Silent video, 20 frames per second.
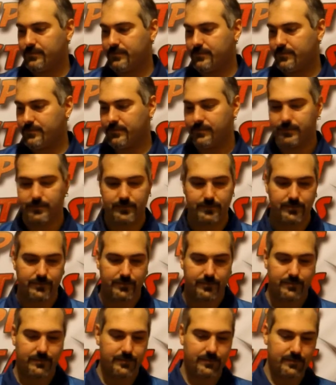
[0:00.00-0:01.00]
it.
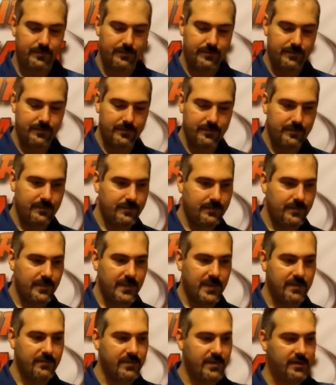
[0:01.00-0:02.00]

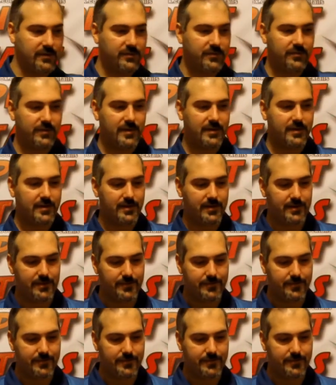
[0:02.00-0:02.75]
Give that a shake.